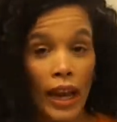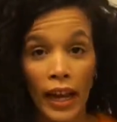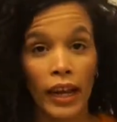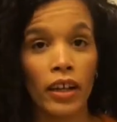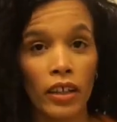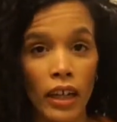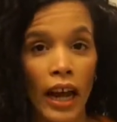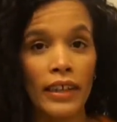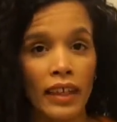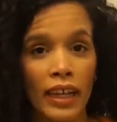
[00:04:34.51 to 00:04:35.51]
hair
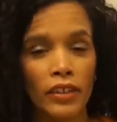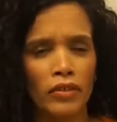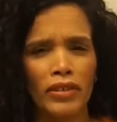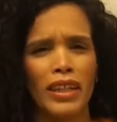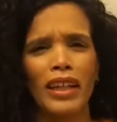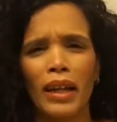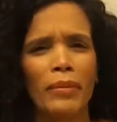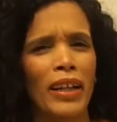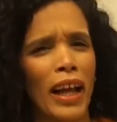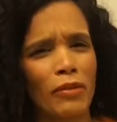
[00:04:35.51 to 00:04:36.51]
as I do, and then on
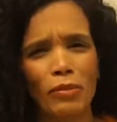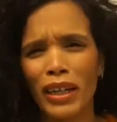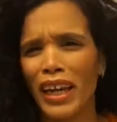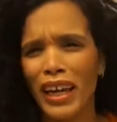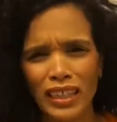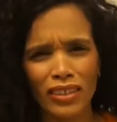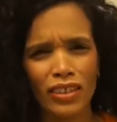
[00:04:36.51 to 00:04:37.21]
top of that I have a big head,